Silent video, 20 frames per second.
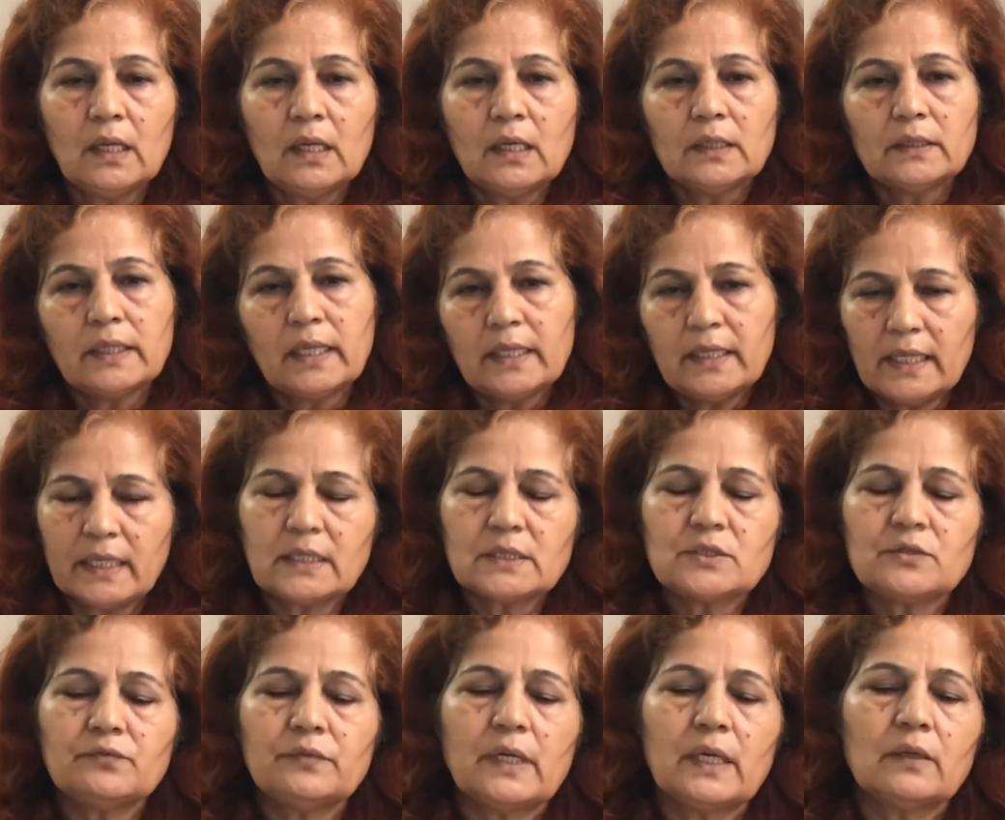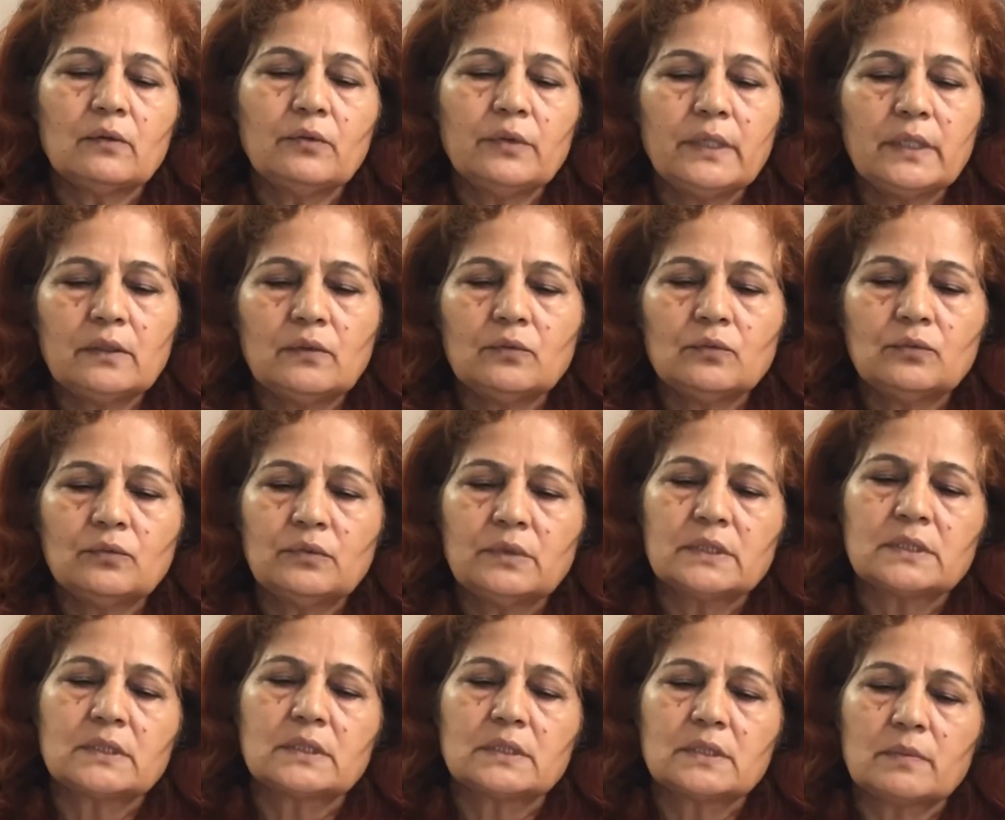The next we are going to
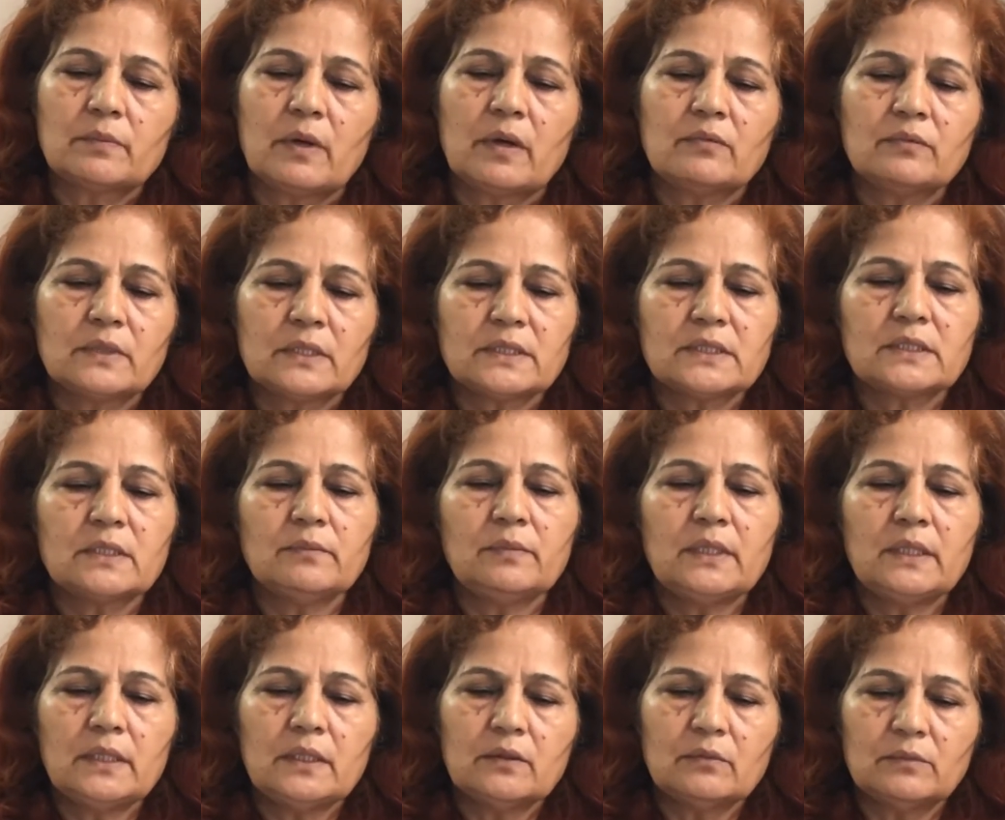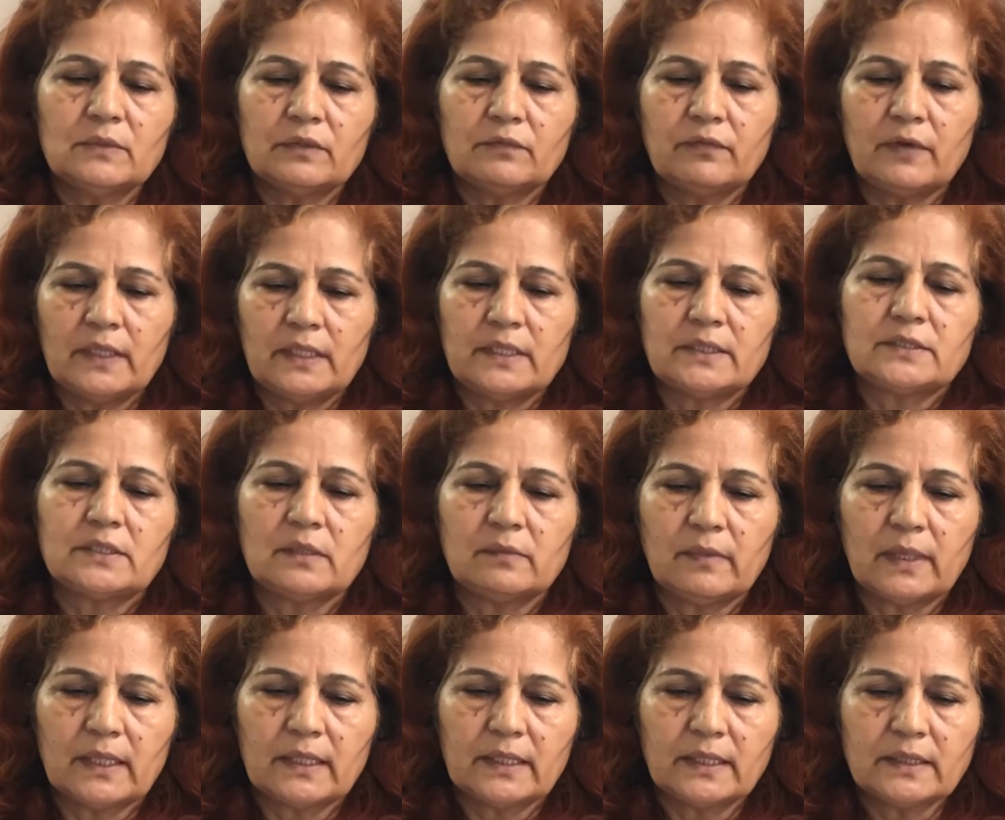discuss about the stability of the financial
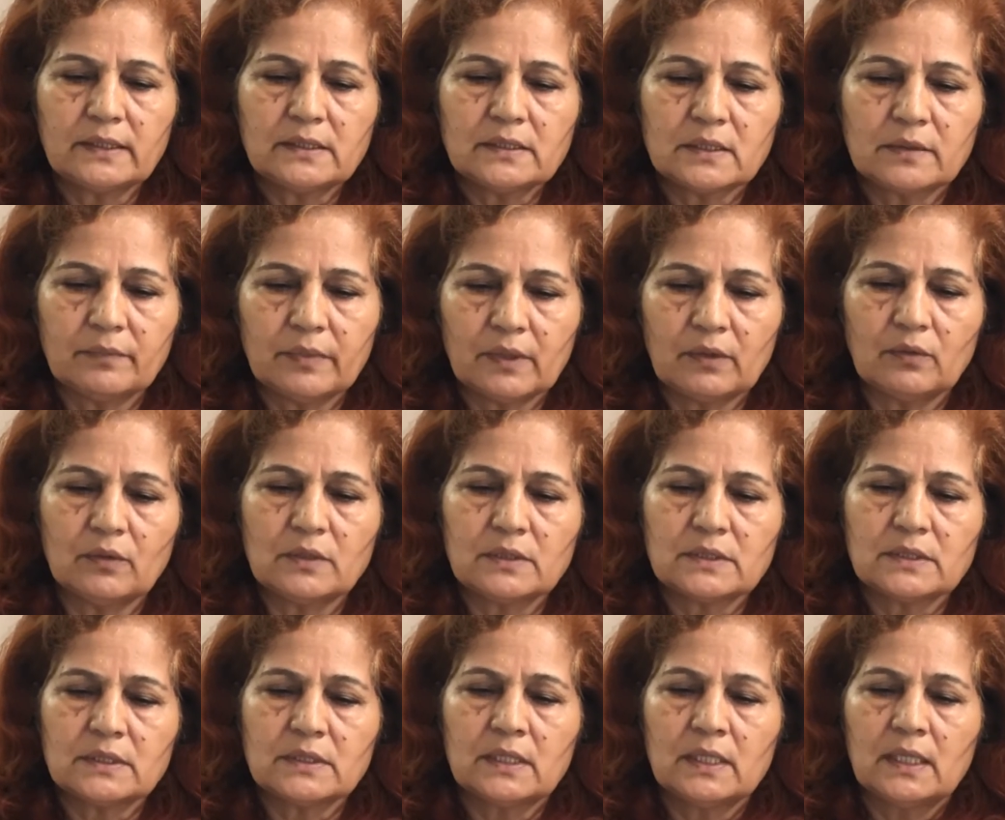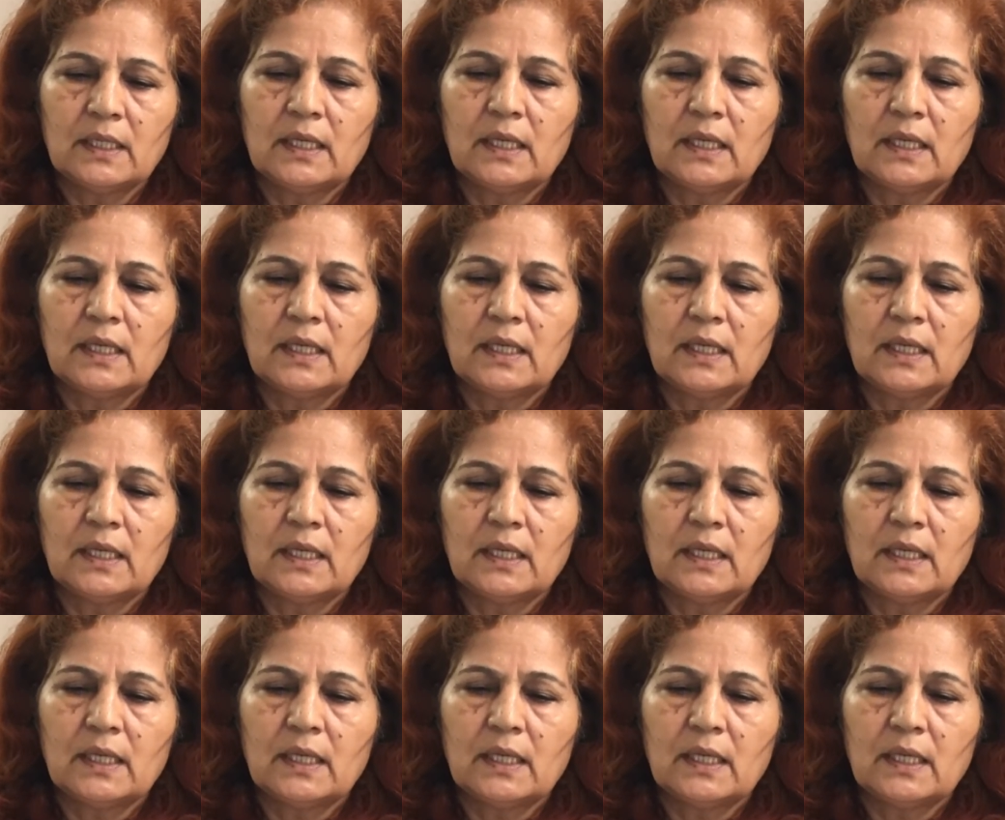markets, because